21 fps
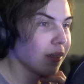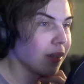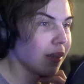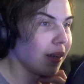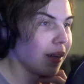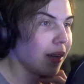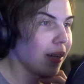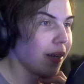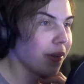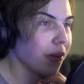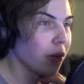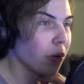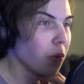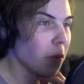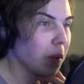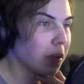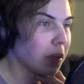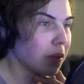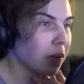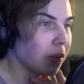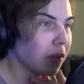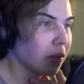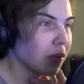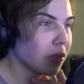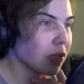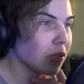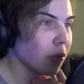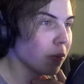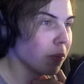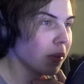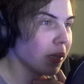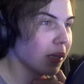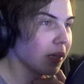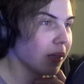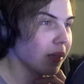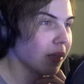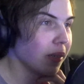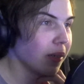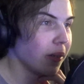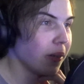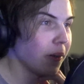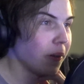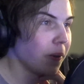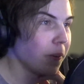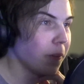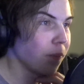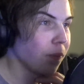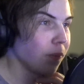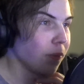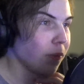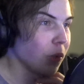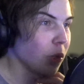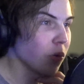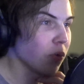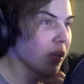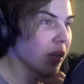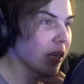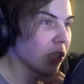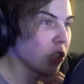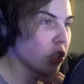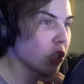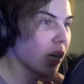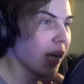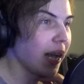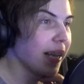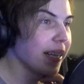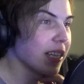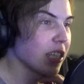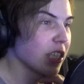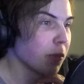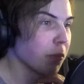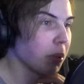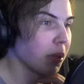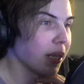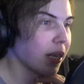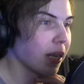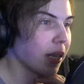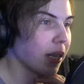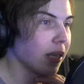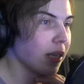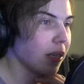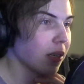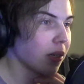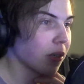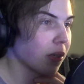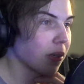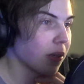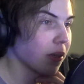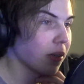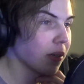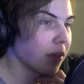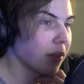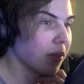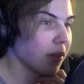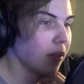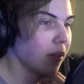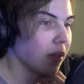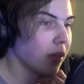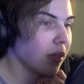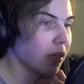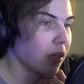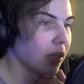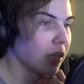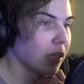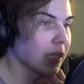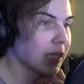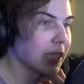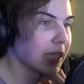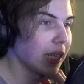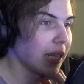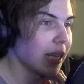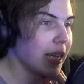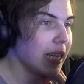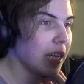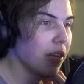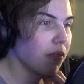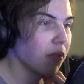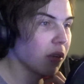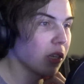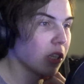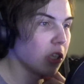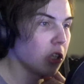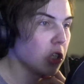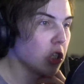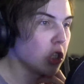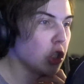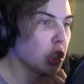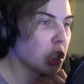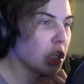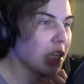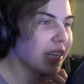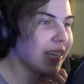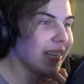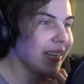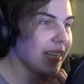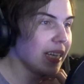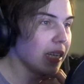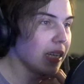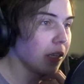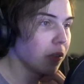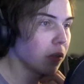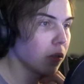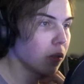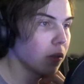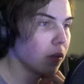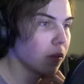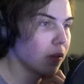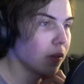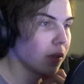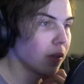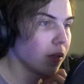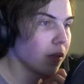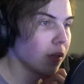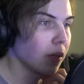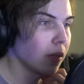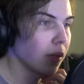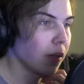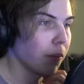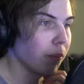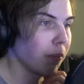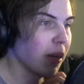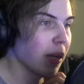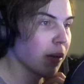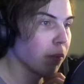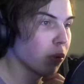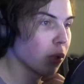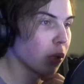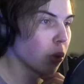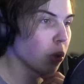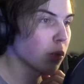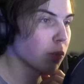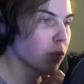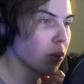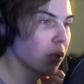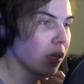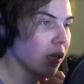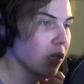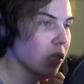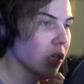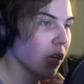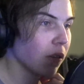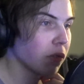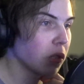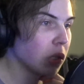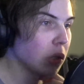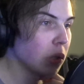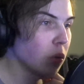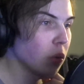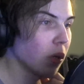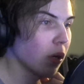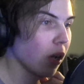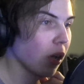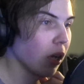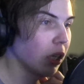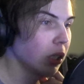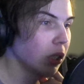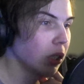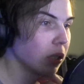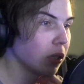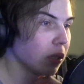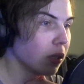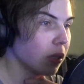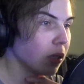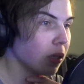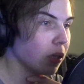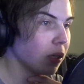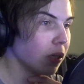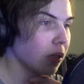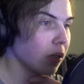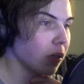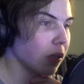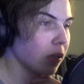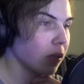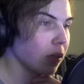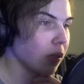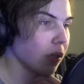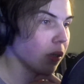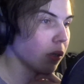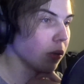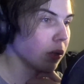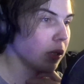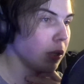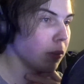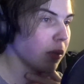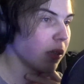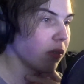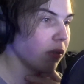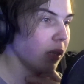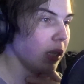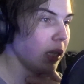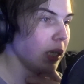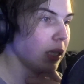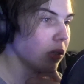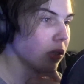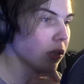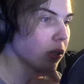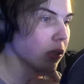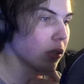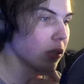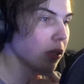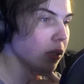Ah, no wonder you're so big. You've got giant's blood, I hear. Slave Ginny? My bro's pretty tough too, huh? Only my face.